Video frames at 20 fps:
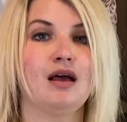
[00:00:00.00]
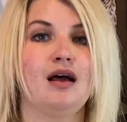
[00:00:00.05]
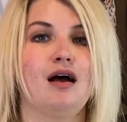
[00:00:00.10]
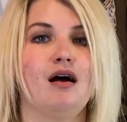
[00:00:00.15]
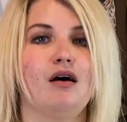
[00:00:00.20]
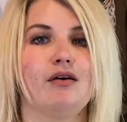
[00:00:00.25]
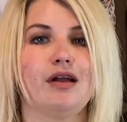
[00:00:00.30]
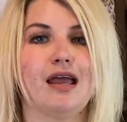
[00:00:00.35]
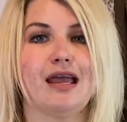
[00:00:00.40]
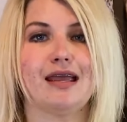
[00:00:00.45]

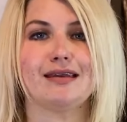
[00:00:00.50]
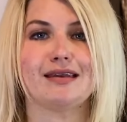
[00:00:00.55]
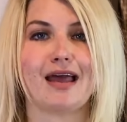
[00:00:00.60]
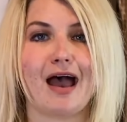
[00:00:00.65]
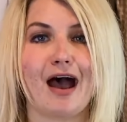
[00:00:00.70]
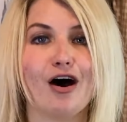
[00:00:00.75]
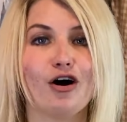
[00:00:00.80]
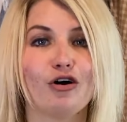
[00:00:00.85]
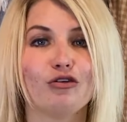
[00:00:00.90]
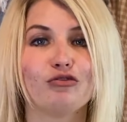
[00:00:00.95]
Okay,
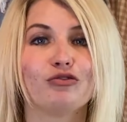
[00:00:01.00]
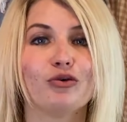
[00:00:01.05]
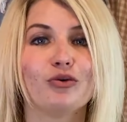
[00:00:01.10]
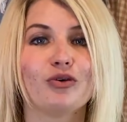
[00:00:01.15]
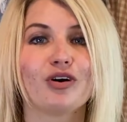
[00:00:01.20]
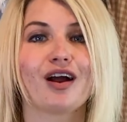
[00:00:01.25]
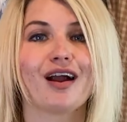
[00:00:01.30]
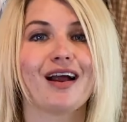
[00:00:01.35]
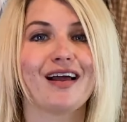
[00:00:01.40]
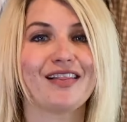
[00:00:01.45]
now
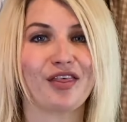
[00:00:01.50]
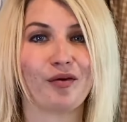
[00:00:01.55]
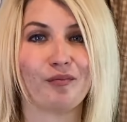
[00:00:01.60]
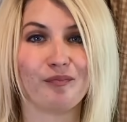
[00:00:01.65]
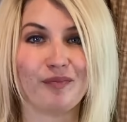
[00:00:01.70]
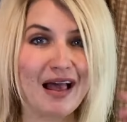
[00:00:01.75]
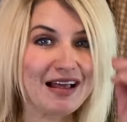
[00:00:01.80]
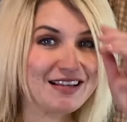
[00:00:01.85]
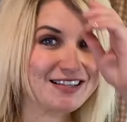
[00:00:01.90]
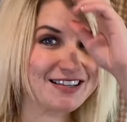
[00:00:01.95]
for the
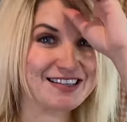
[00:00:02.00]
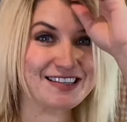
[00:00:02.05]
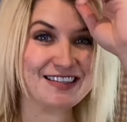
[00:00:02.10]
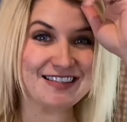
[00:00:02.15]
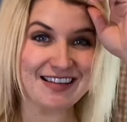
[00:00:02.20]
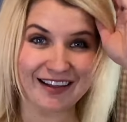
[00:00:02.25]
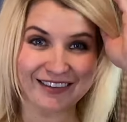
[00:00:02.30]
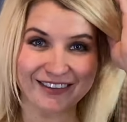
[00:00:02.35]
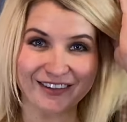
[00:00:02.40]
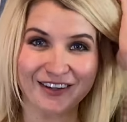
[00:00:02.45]
best
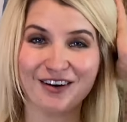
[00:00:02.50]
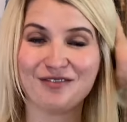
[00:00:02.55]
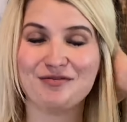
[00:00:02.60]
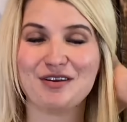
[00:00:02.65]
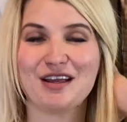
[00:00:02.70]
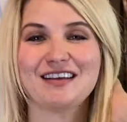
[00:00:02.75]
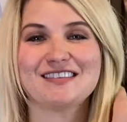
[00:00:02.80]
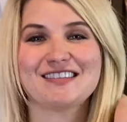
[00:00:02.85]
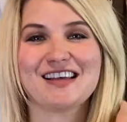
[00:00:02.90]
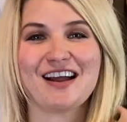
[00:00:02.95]
seller,
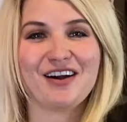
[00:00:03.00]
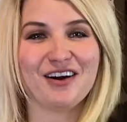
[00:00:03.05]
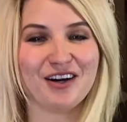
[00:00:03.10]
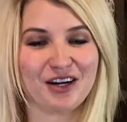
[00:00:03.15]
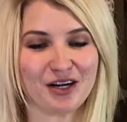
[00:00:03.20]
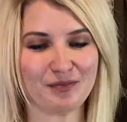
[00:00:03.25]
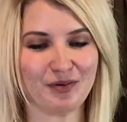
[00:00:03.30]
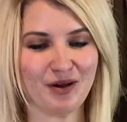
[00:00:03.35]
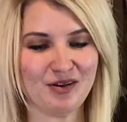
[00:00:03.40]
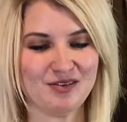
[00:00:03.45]
because I already
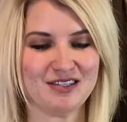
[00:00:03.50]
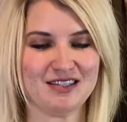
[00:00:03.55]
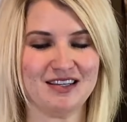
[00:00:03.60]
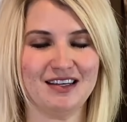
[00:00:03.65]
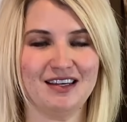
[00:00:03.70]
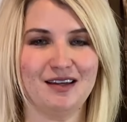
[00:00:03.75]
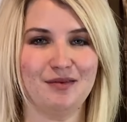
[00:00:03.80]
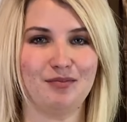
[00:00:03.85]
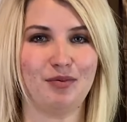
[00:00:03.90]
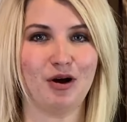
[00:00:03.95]

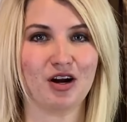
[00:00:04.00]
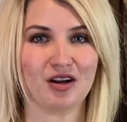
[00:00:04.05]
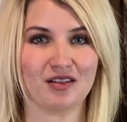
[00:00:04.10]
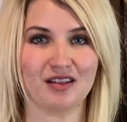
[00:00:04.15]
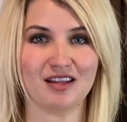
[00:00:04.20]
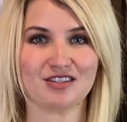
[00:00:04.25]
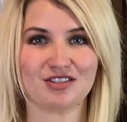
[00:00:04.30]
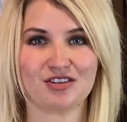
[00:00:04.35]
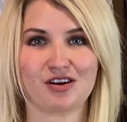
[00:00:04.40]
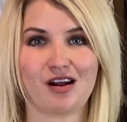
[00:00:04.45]
posted part of
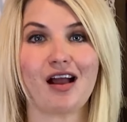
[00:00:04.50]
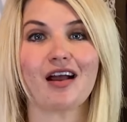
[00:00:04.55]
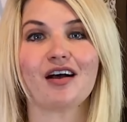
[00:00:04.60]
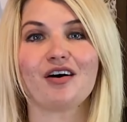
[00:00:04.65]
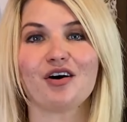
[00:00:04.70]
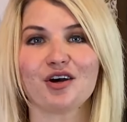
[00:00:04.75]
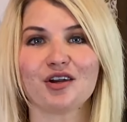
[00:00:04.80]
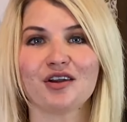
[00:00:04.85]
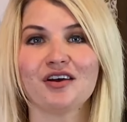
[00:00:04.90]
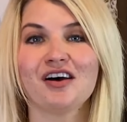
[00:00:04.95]
this try
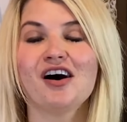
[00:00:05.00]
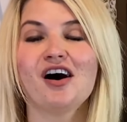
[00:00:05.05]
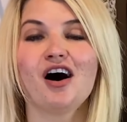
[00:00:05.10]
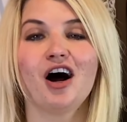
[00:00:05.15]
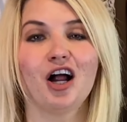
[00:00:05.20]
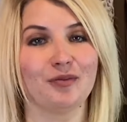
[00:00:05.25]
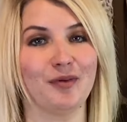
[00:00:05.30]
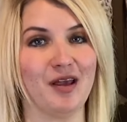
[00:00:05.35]
on on my